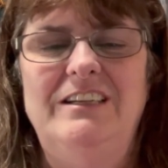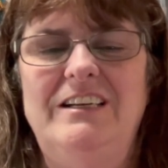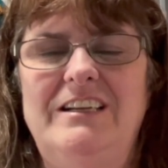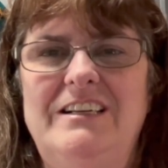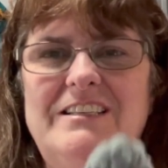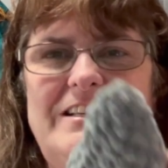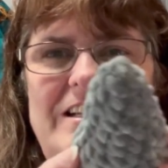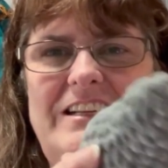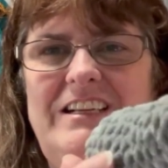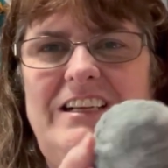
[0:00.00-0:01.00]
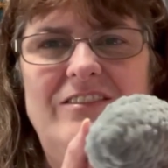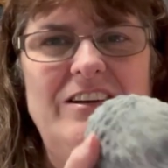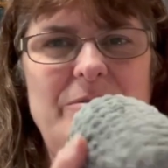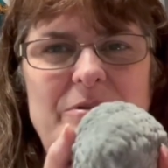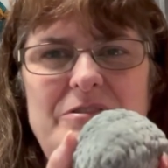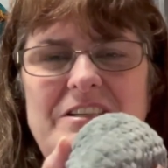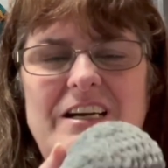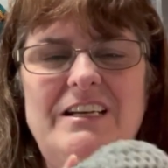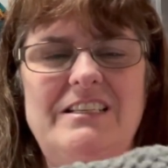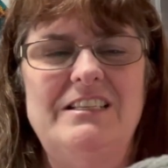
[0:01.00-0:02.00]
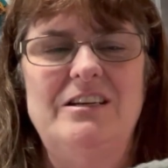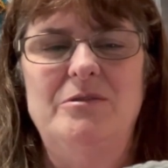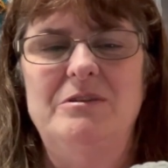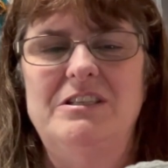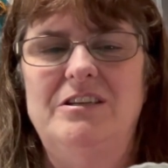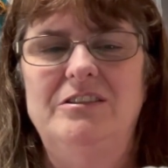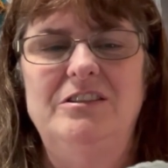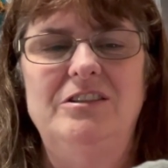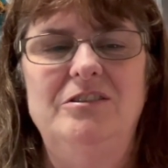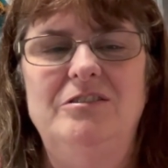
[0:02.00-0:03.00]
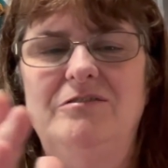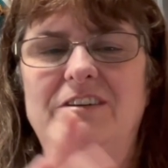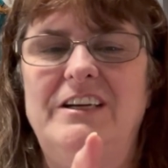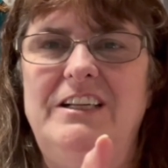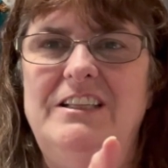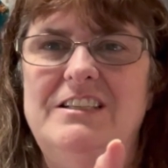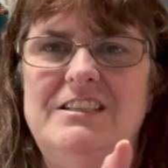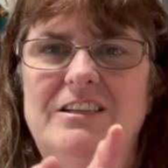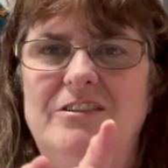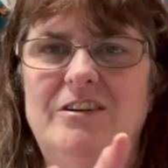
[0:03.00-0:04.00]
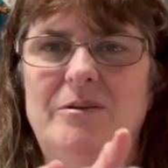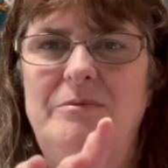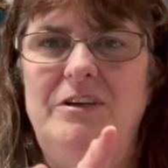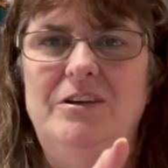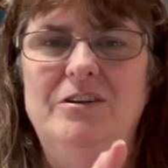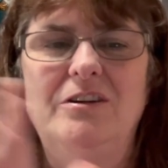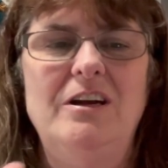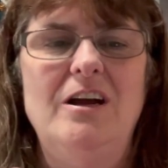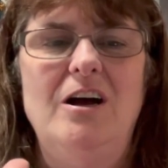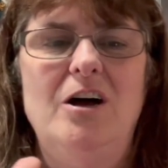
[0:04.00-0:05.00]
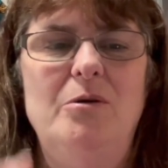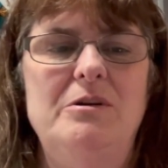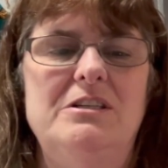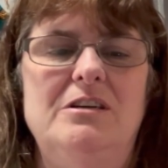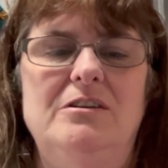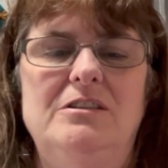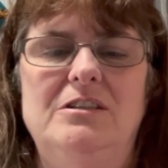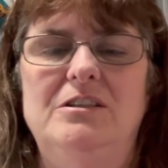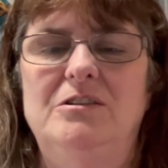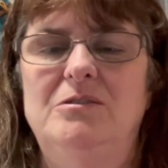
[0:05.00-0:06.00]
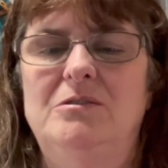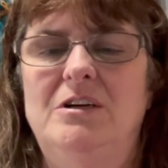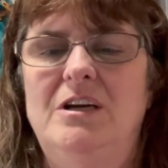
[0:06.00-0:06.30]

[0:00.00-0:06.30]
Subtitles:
And it's getting it even on both sides. That's always hard to do. Finding the center up here, always hard to do.